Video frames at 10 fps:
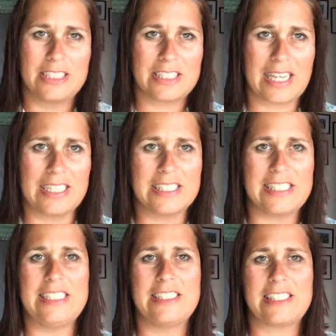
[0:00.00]
just kind of
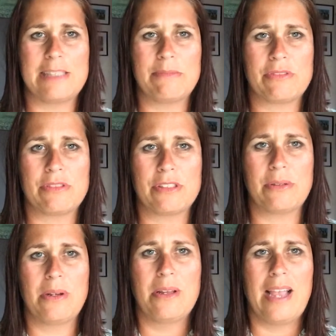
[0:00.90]
see and skim
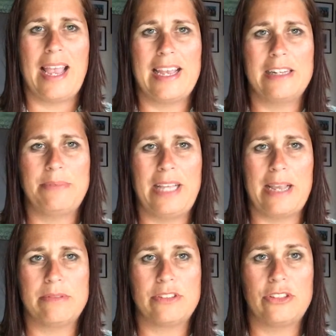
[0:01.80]
through and be
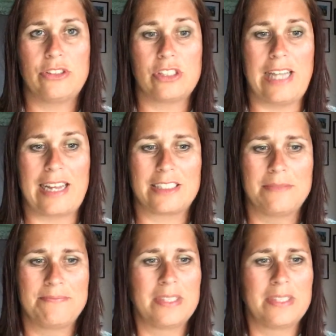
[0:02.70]
able to select.